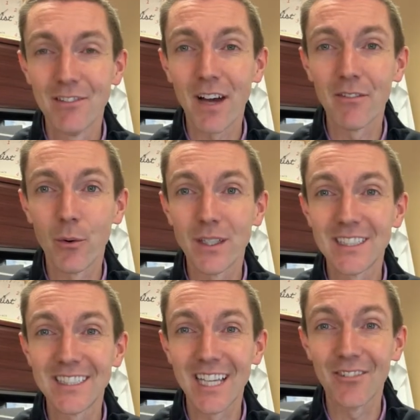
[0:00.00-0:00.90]

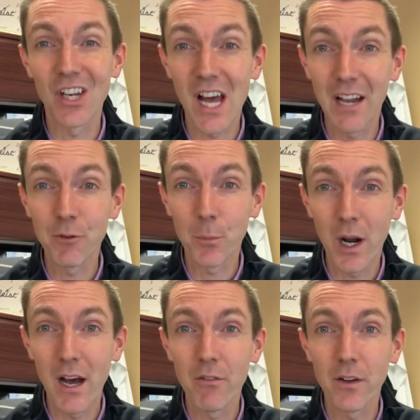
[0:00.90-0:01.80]
501c7,
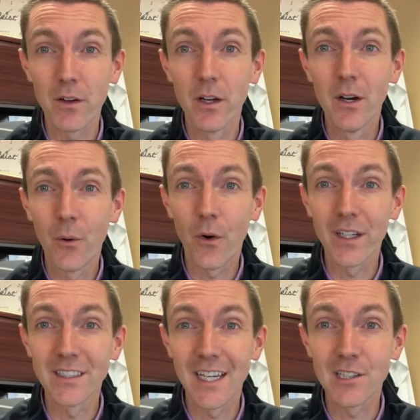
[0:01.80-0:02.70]
not-for-profit
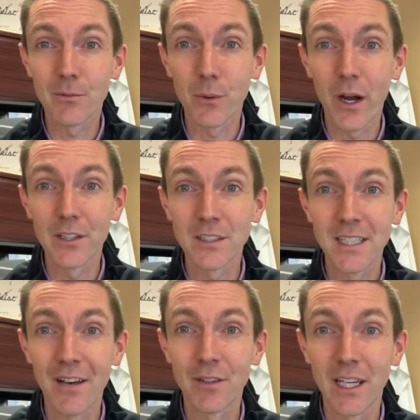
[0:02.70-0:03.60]
organization, requires us
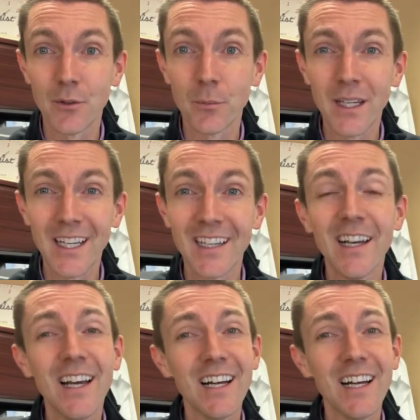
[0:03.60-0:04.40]
to have an annual meeting,